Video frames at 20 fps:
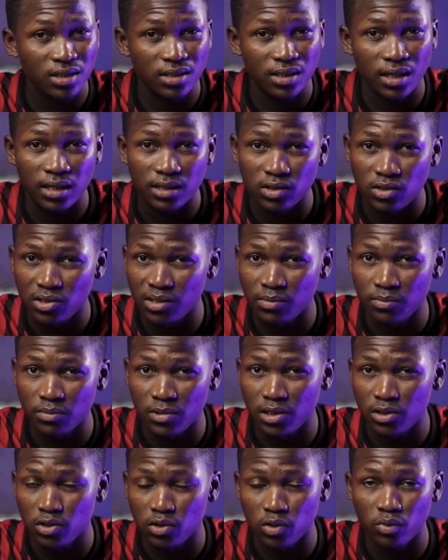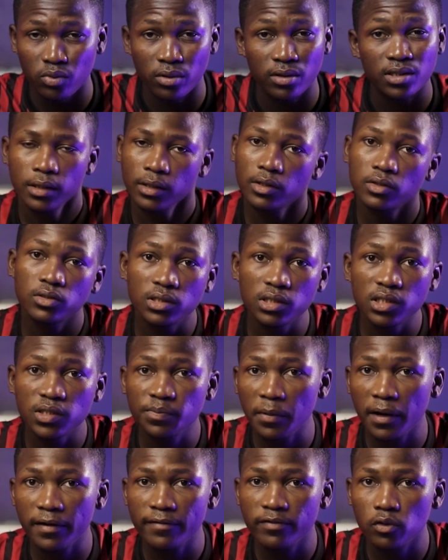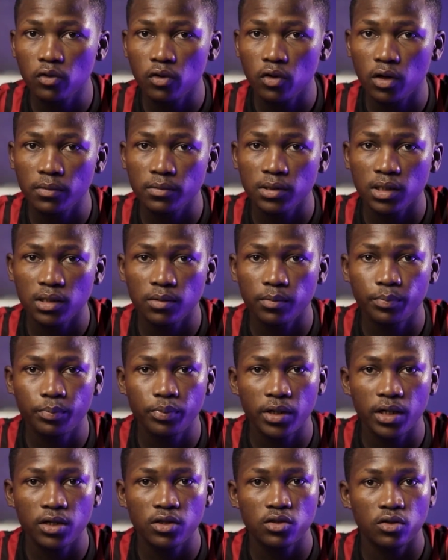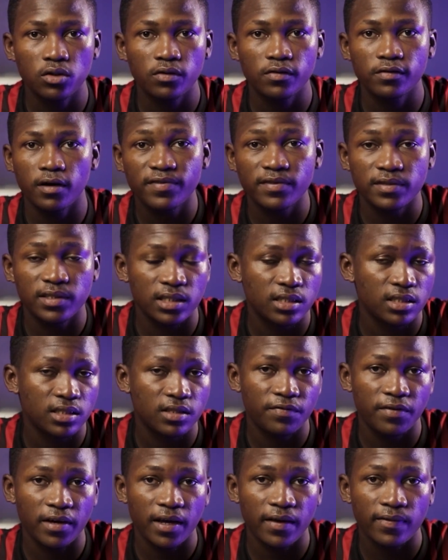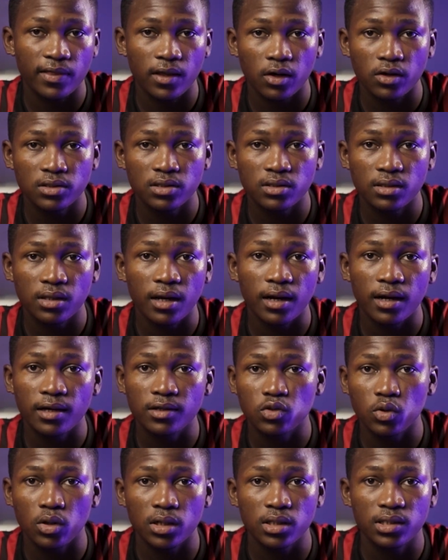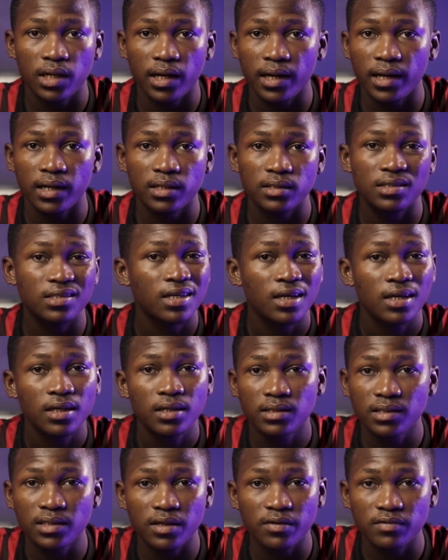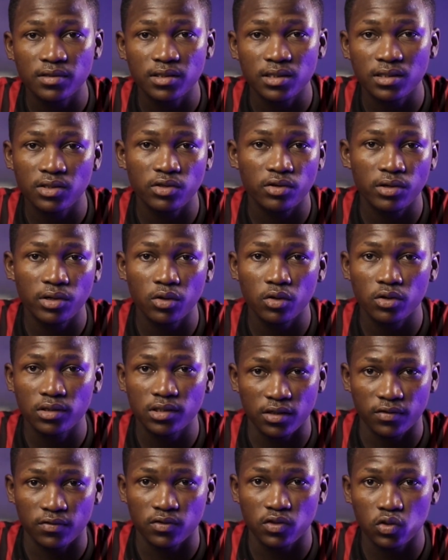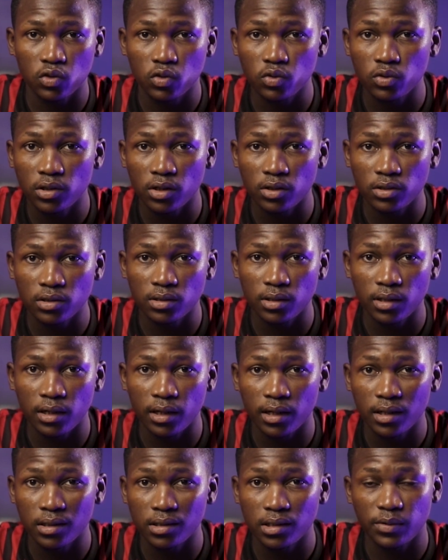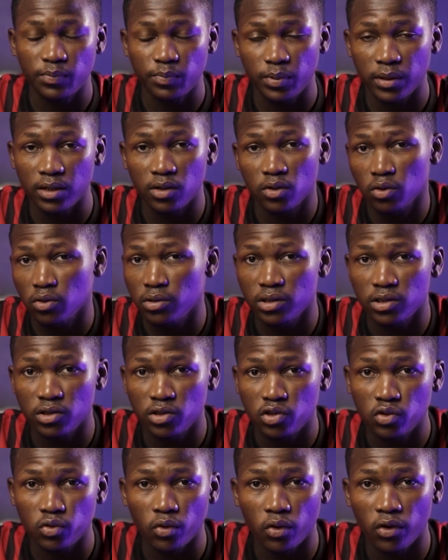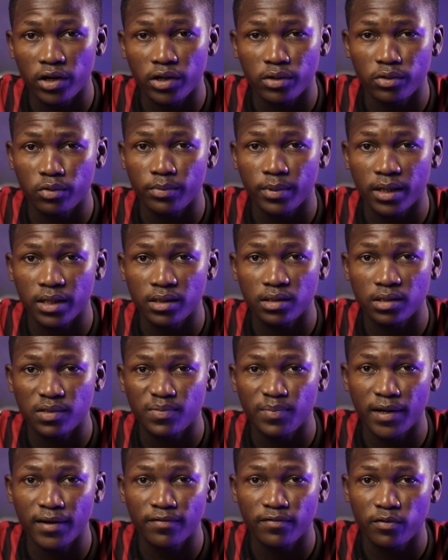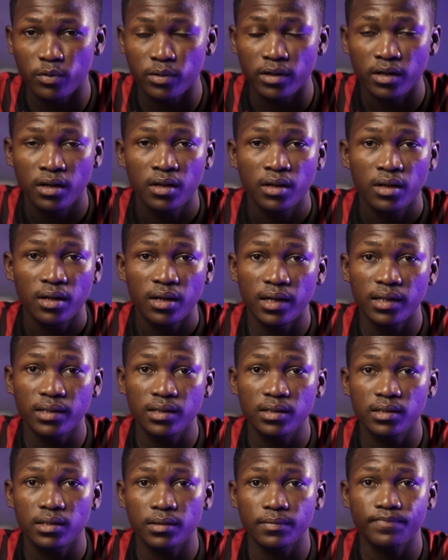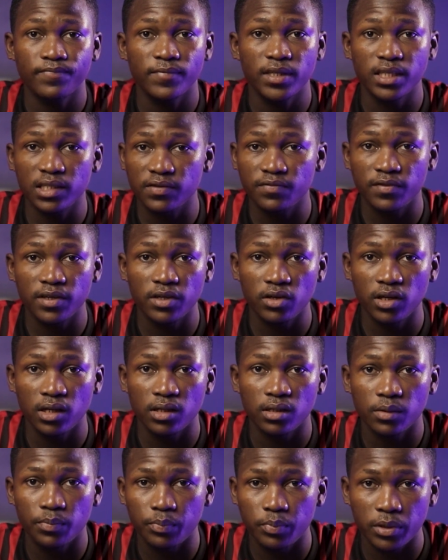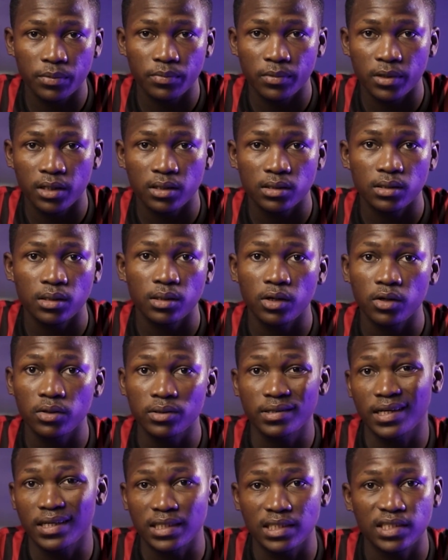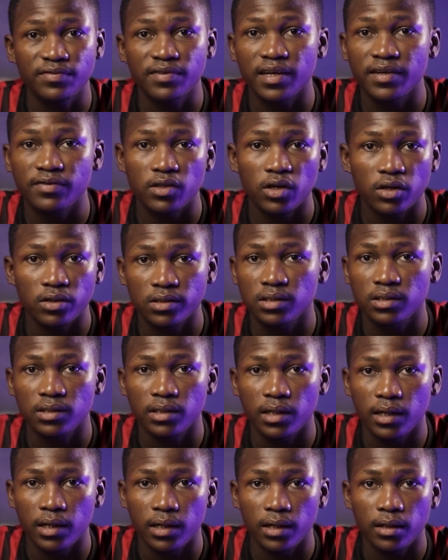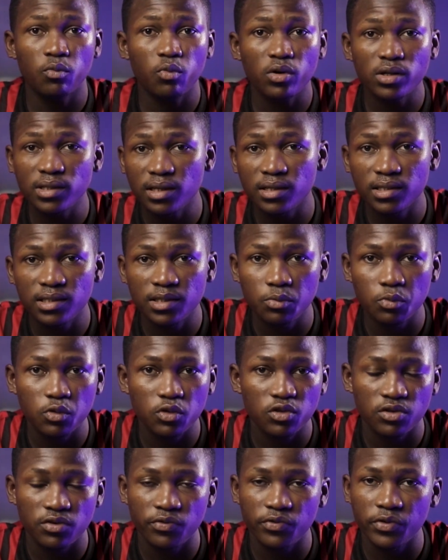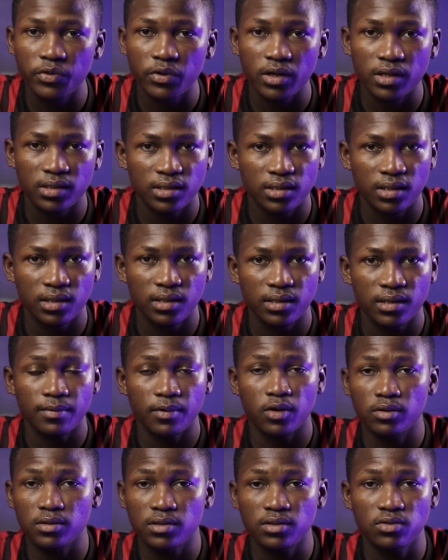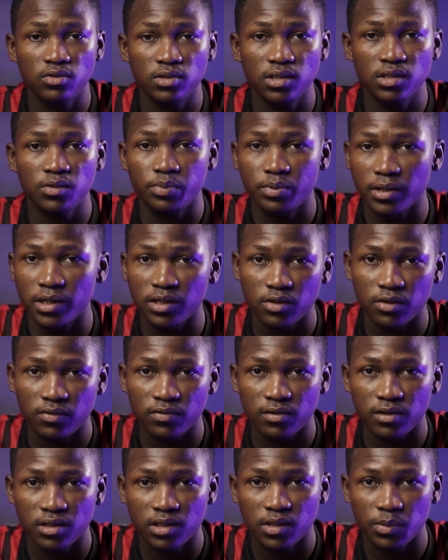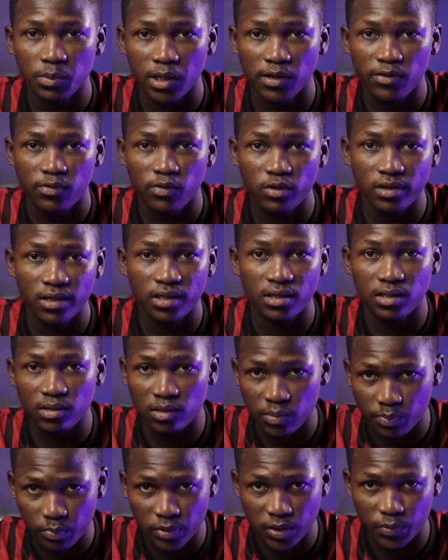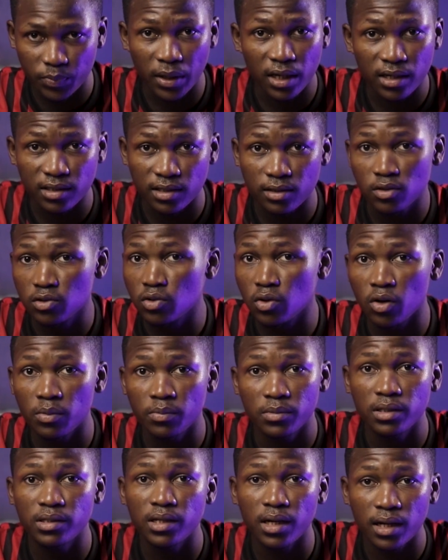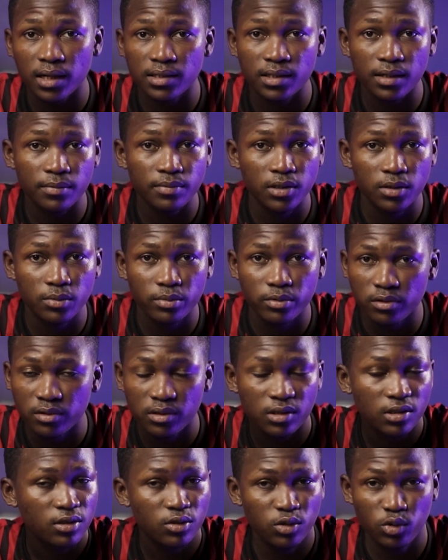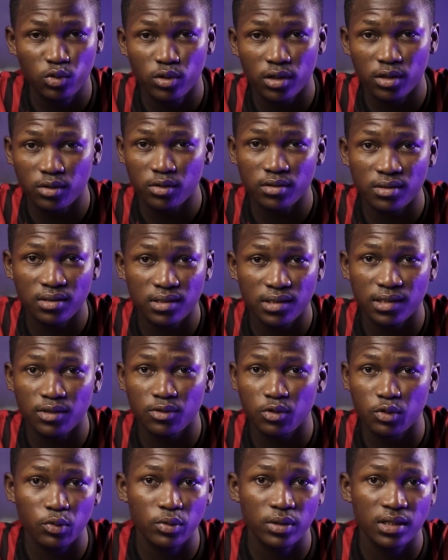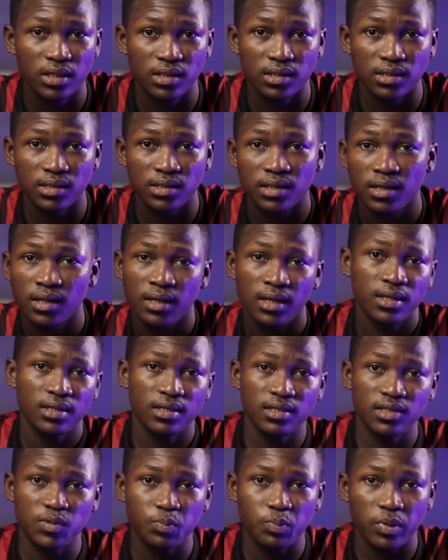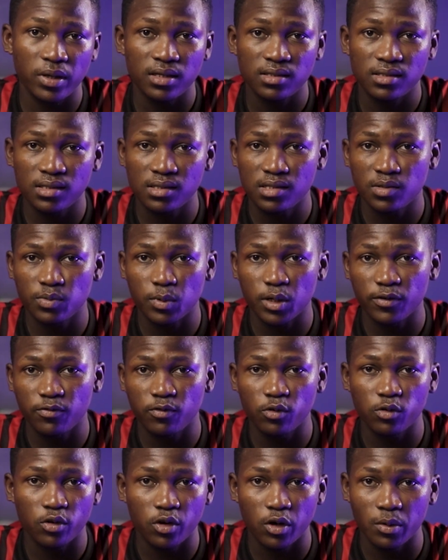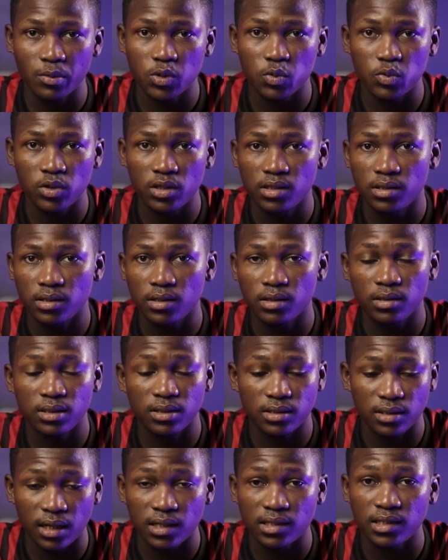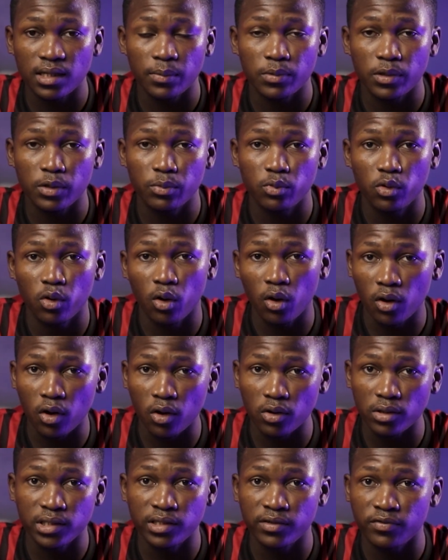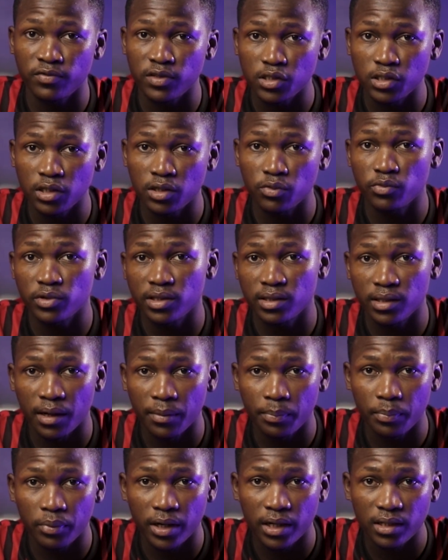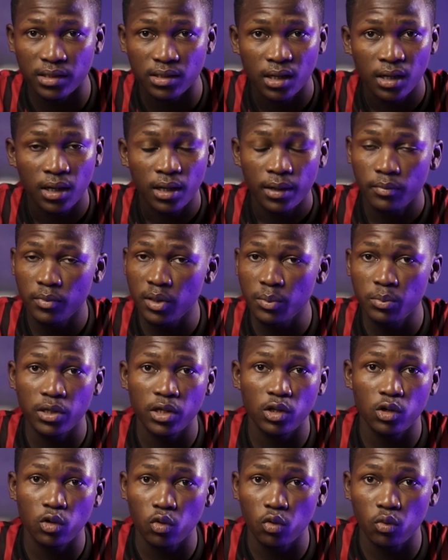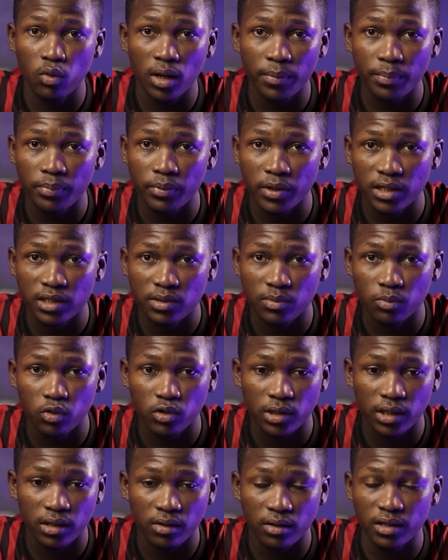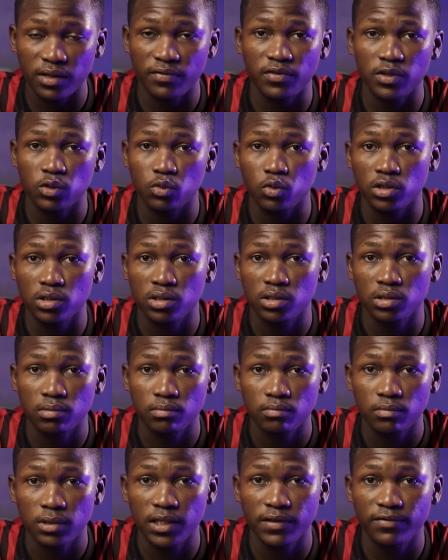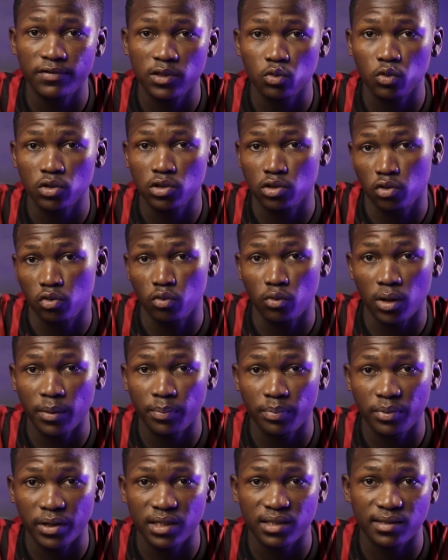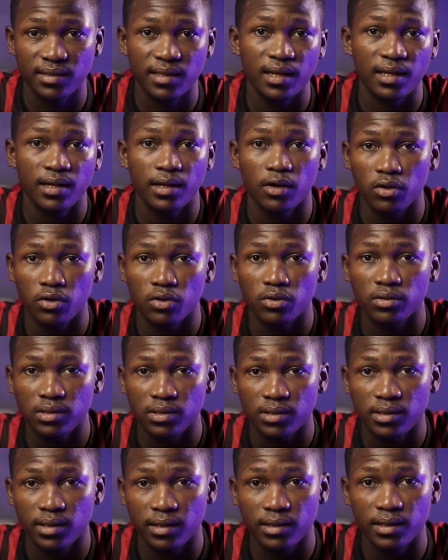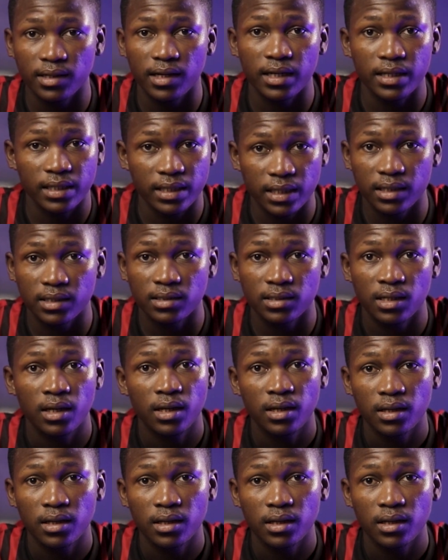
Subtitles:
is extremely slow. Now this smartphone comes at a price of 65,000 naira to as high as 73 or 72,000 naira, depending on the store you buy the smartphone, and its variant, the Premier, is around 95,000 naira. What I see most reviewers saying, considering the price of this smartphone and the specs it's acceptable. I don't see no way the specs this smartphone comes with is acceptable or cost efficient with that price. Maybe a lower price model, if it was lower price, then I would understand that yes,